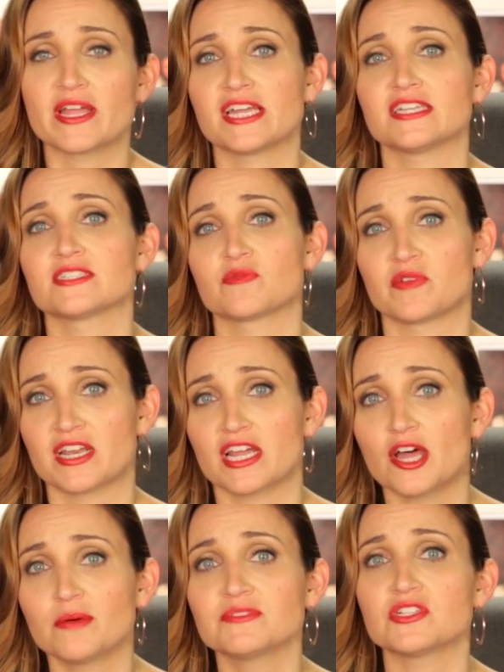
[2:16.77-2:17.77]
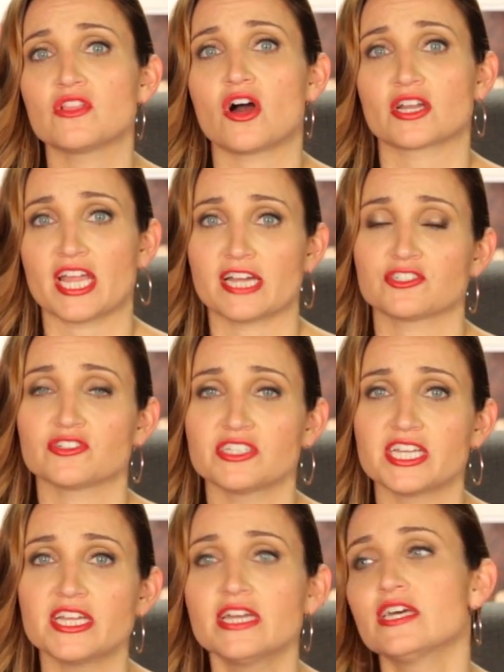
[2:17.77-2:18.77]
ways when it comes along
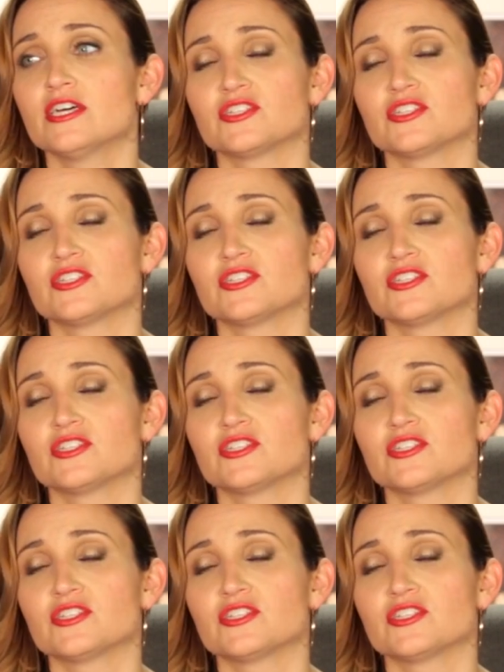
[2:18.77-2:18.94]
naturally